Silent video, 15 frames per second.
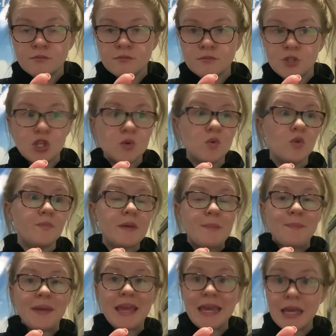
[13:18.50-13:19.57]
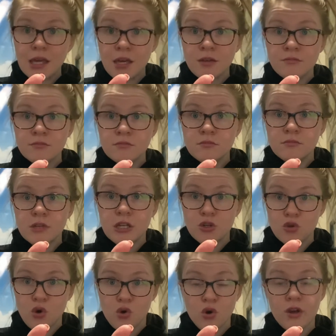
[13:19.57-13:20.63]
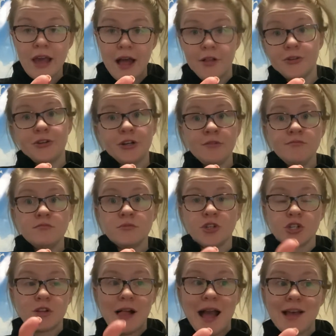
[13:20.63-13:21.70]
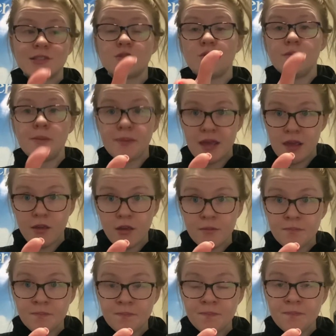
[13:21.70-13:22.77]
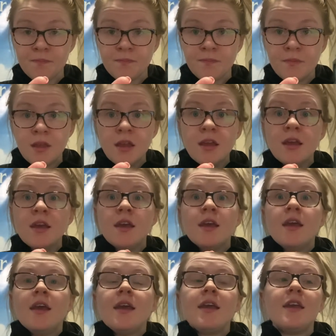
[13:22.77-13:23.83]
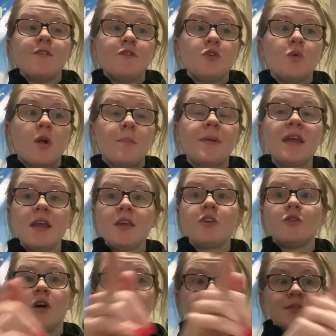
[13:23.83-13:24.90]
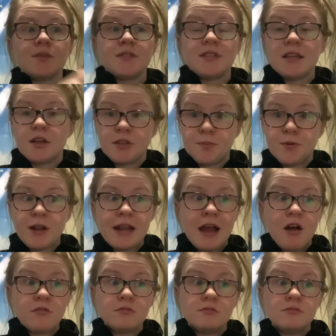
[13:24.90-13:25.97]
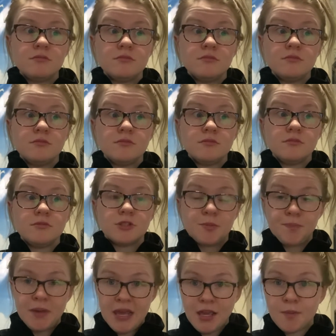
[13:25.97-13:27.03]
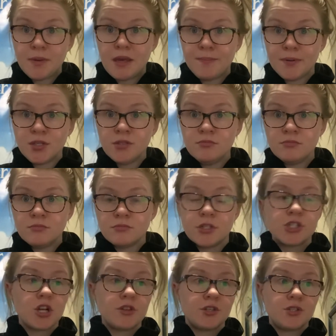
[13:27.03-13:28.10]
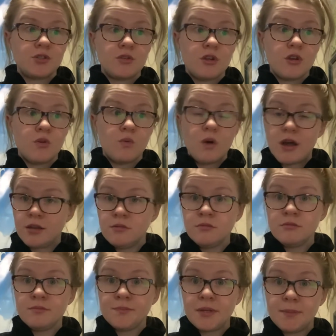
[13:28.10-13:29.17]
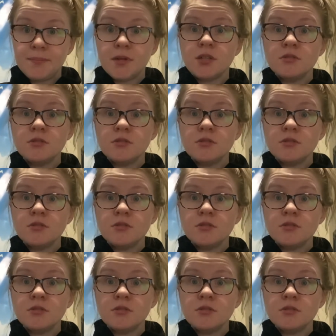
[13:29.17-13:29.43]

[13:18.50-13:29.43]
you will be pink in Google Calendar. Your class will be pink. If you are pink, you'll also see on the printout the pink people, which are the Studio One people,